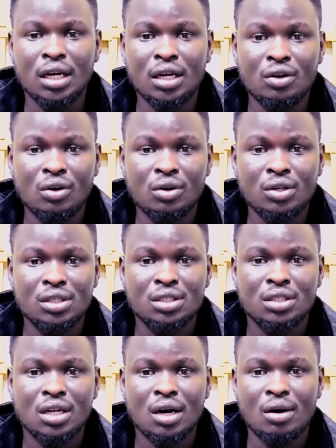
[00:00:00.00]
Leno is
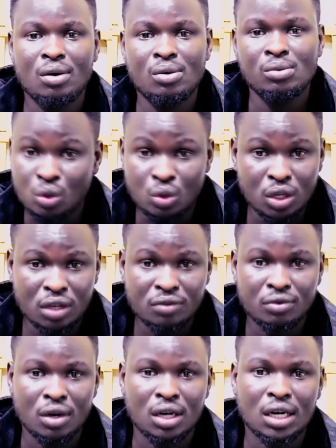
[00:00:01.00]
now looking
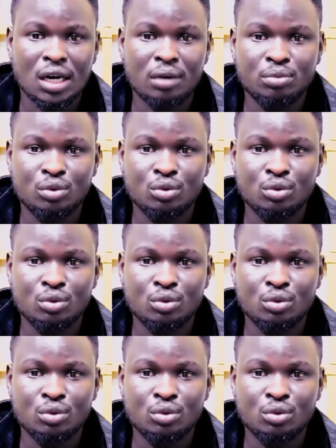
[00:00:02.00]
for a club